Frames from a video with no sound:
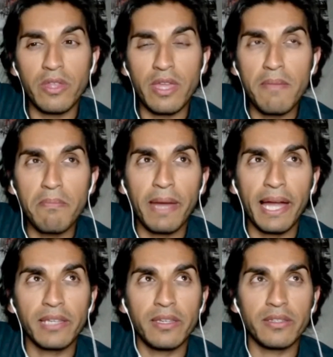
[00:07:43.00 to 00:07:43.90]

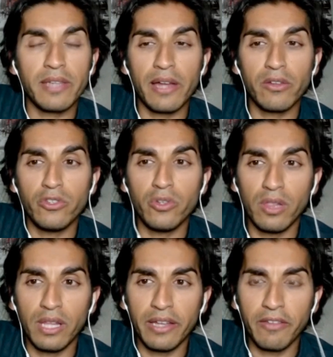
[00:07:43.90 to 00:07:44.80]
impact it's had on your
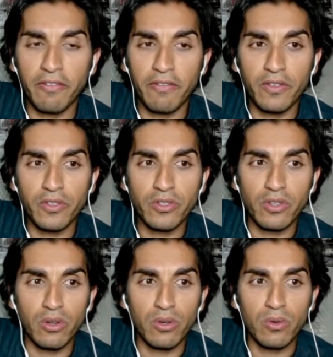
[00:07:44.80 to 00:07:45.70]
life.
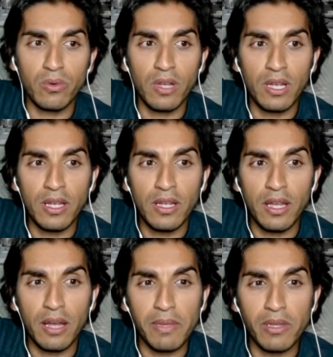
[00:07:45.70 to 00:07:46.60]
So,
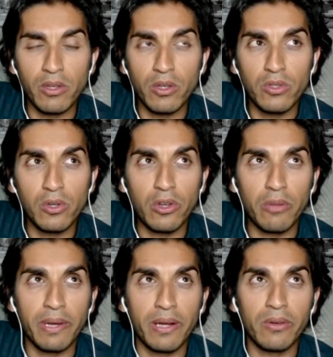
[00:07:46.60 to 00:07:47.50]
I mean, you're talking
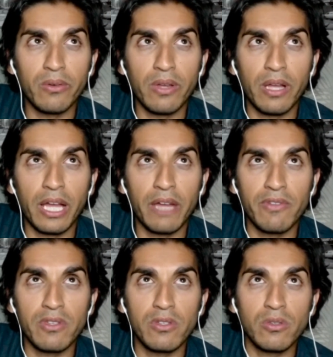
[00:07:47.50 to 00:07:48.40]
about
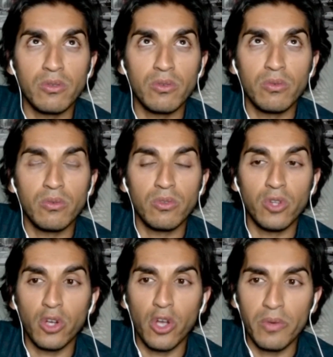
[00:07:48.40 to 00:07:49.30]
having to
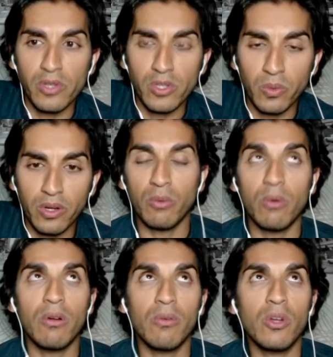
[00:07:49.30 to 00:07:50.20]
not go into work.
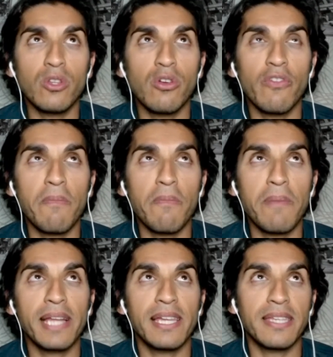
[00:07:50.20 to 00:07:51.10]
What sort of
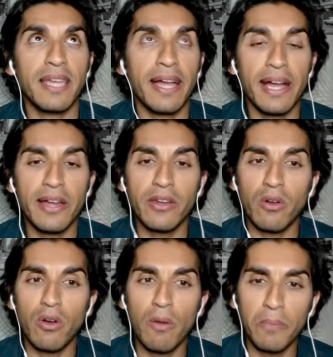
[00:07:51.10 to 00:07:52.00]
impact has it had
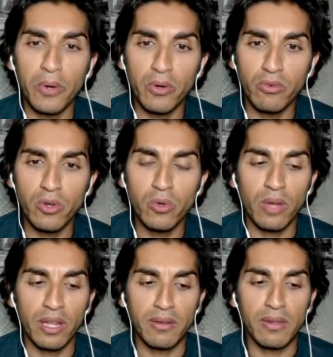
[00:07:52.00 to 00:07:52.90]
on Peru
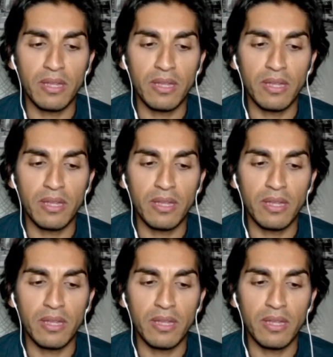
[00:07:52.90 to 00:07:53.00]
and,